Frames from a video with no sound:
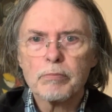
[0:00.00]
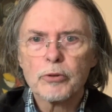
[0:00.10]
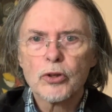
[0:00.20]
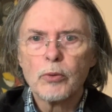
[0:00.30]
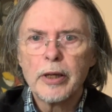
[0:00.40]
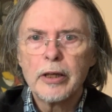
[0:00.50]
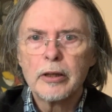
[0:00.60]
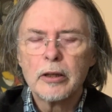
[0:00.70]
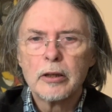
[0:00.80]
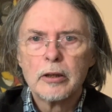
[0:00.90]

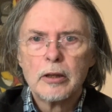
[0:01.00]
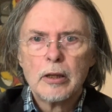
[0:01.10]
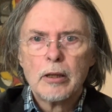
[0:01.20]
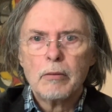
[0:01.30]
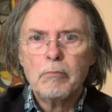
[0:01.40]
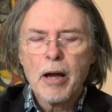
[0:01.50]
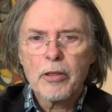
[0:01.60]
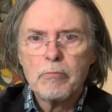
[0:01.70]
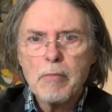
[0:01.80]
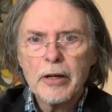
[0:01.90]
between
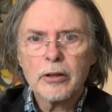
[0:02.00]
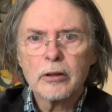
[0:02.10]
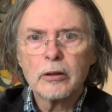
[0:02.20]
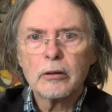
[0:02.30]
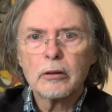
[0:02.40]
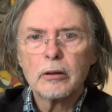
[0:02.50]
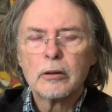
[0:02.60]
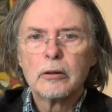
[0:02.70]
mathematical